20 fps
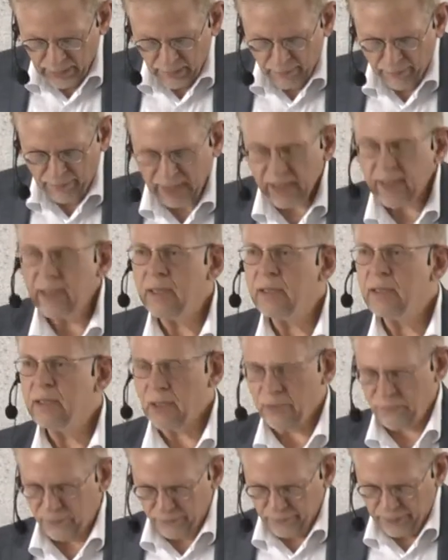Millions
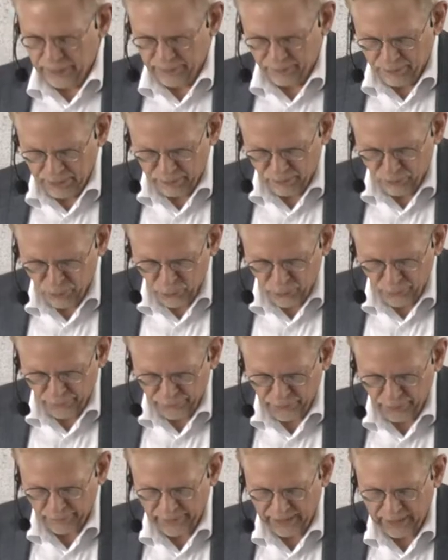of people move
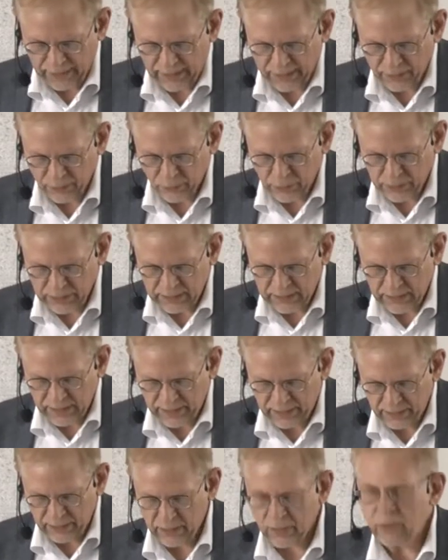from the
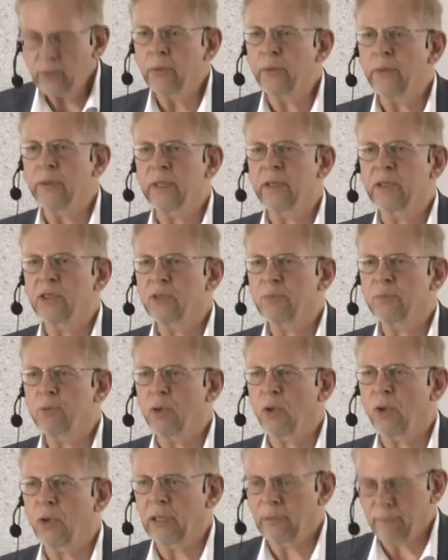countryside to the
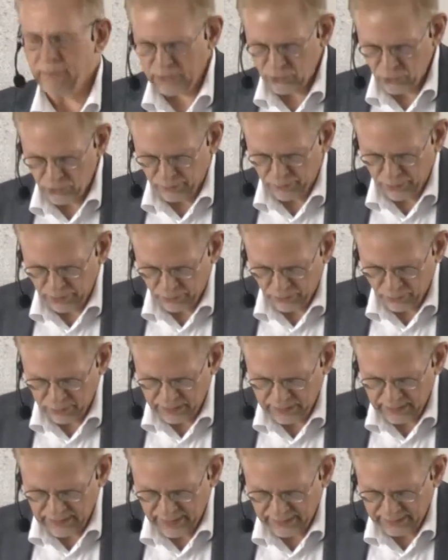sprawling
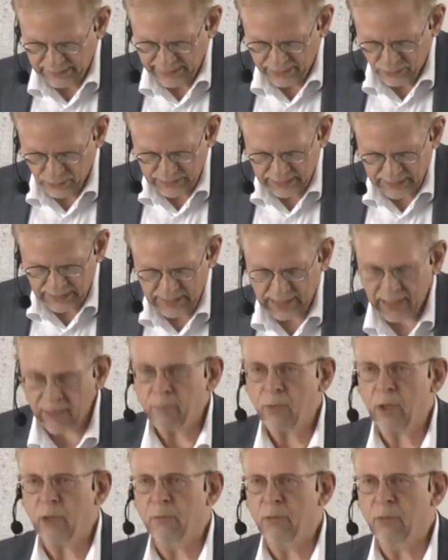metropoles like Dar es
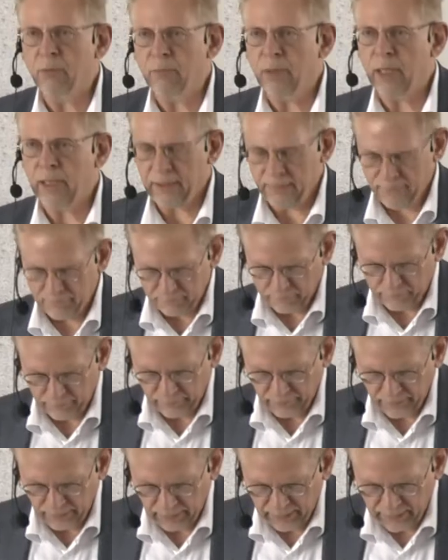Salaam or Mumbai.
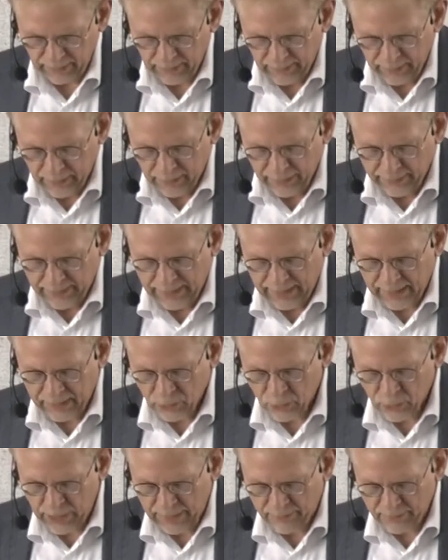They are
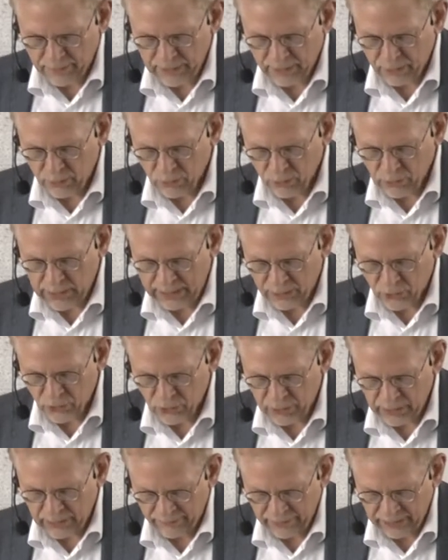crammed into
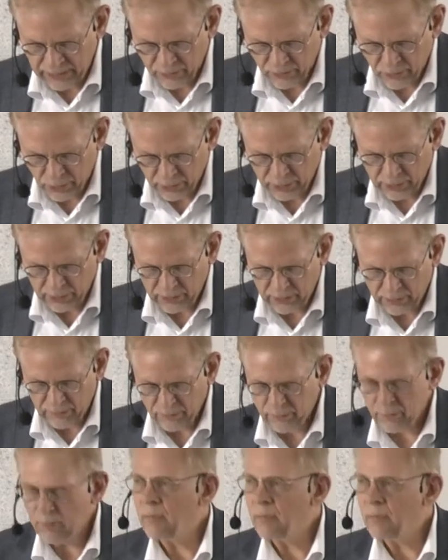wretched living quarters.